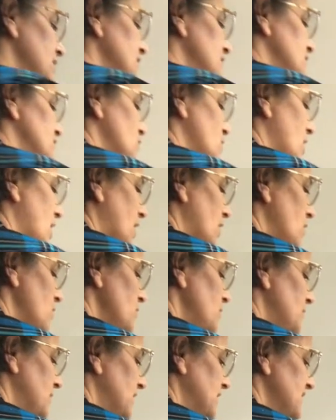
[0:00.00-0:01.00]
So how
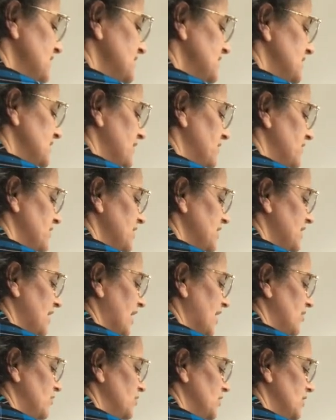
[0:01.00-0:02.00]
plus 7
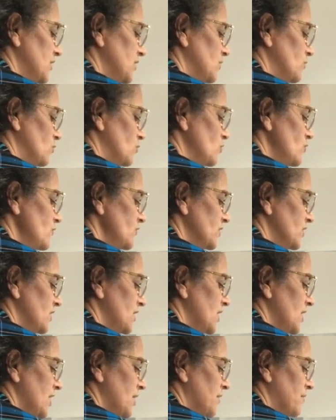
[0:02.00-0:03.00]
can be removed?
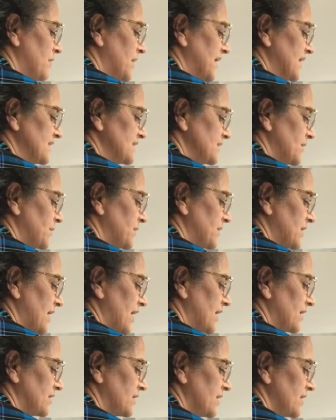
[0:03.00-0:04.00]
By
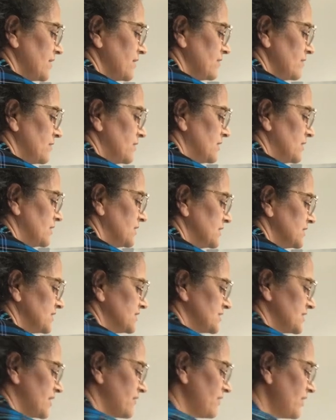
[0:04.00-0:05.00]
subtracting
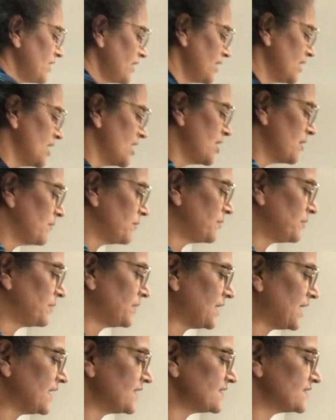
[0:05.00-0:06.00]
7.
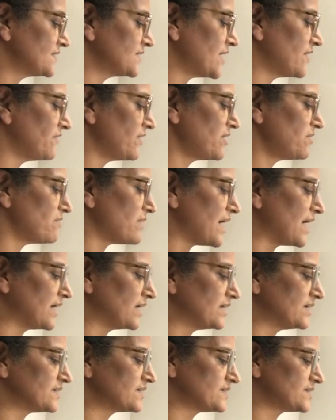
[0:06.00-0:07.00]
Plus 7
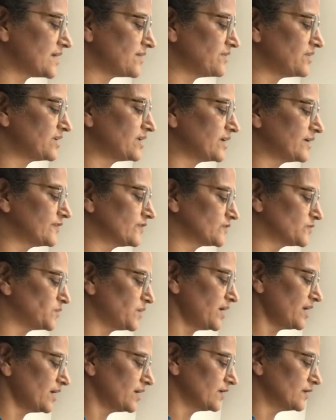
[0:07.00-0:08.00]
minus 7 gives
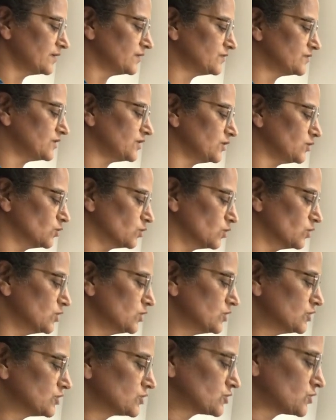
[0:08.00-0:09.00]
me 0.
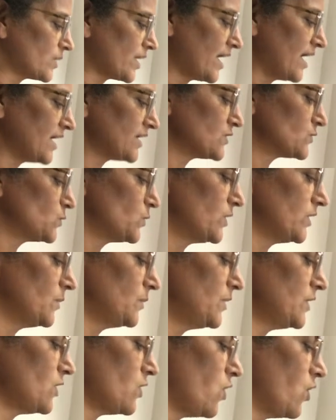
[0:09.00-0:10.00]
So x will
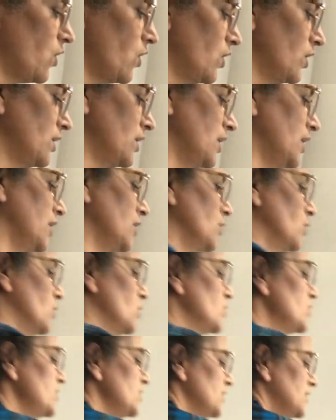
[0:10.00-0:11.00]
be all
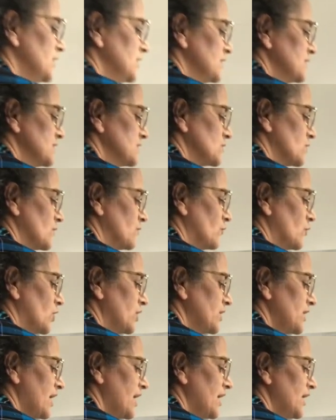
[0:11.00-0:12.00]
alone. So
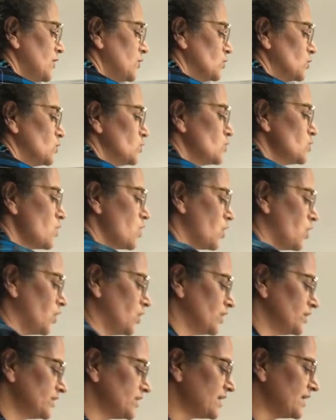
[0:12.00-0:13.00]
what I do
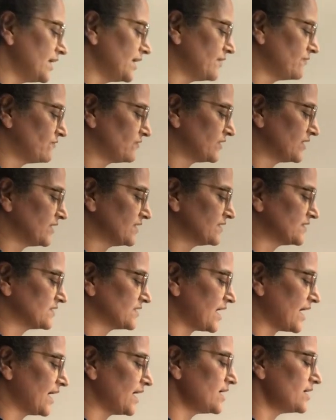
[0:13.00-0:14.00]
on the left hand
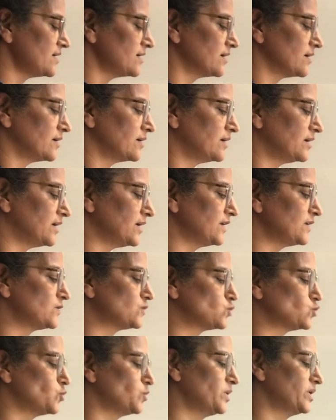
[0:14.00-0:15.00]
side needs
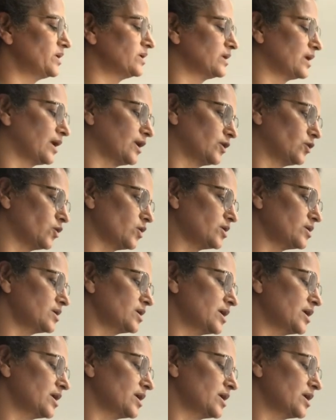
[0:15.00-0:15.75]
to be done on